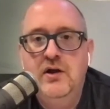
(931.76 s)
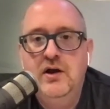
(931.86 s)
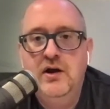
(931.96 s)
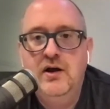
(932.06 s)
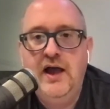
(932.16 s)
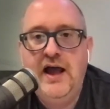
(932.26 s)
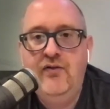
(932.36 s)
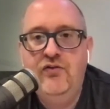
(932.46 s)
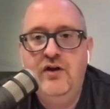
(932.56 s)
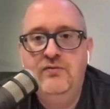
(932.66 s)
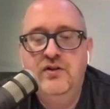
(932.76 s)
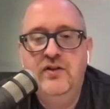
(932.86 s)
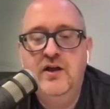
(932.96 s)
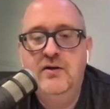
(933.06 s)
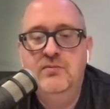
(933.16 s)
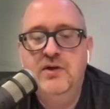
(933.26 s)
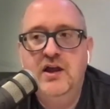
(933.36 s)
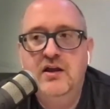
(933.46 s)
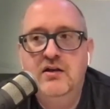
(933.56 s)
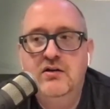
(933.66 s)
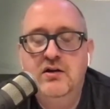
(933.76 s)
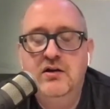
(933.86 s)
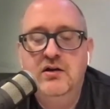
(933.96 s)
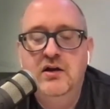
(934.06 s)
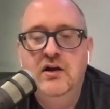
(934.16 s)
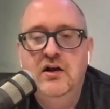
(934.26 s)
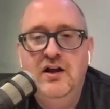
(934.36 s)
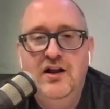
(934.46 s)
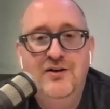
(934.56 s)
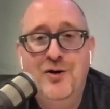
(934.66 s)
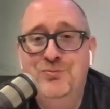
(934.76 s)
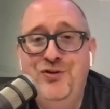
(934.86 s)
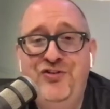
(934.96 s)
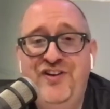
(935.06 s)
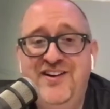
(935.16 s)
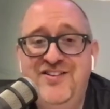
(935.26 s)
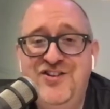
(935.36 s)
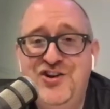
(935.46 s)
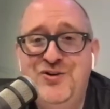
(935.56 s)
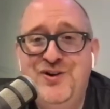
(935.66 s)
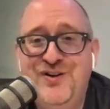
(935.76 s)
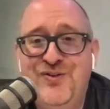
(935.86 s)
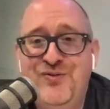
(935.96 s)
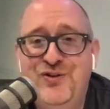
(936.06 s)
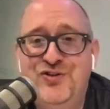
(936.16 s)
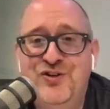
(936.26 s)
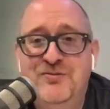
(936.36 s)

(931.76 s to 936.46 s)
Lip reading: hats off to them, and hope to see it continue here in the future.